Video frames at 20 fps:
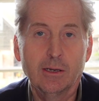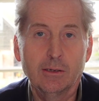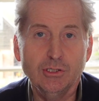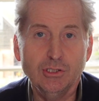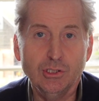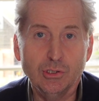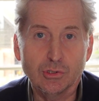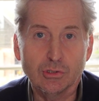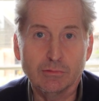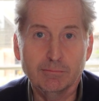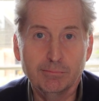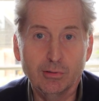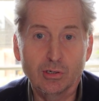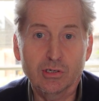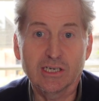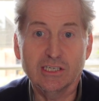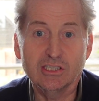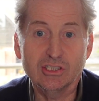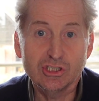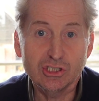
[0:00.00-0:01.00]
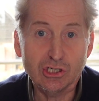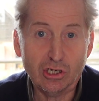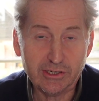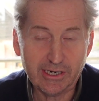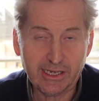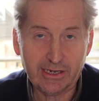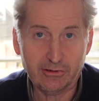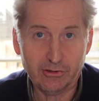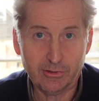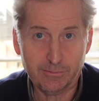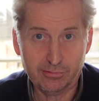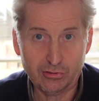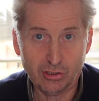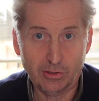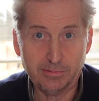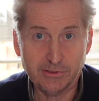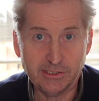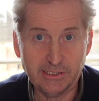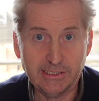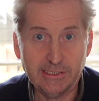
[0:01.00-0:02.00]
You can book at John Howard
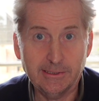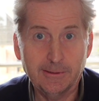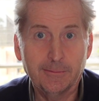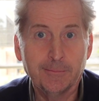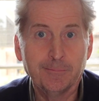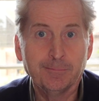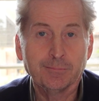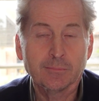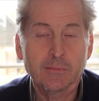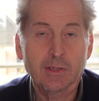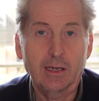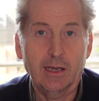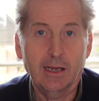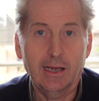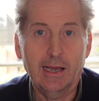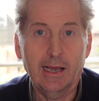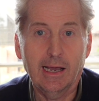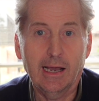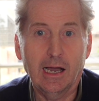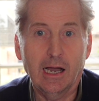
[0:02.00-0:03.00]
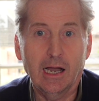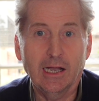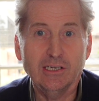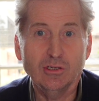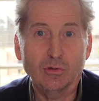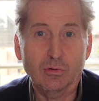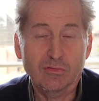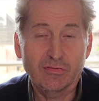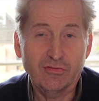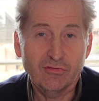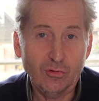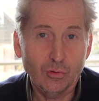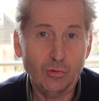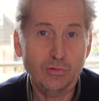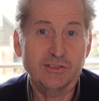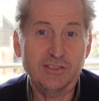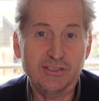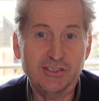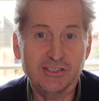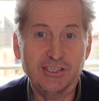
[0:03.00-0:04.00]
Property. I look
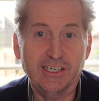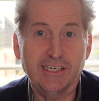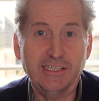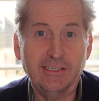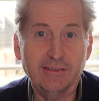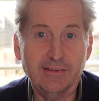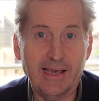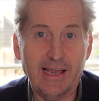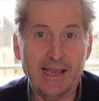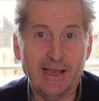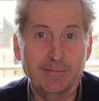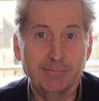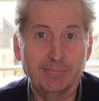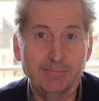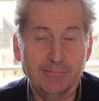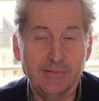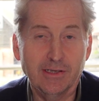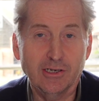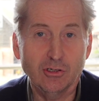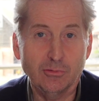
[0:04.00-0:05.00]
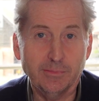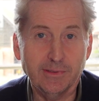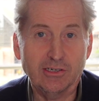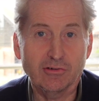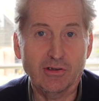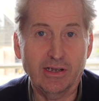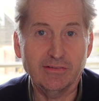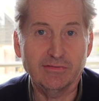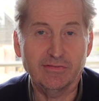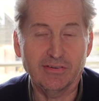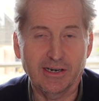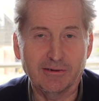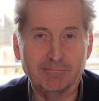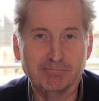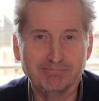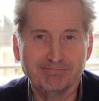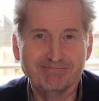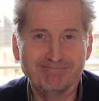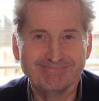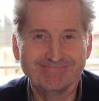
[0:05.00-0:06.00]
forward to seeing you there. It'll be great
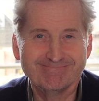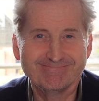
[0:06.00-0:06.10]
fun.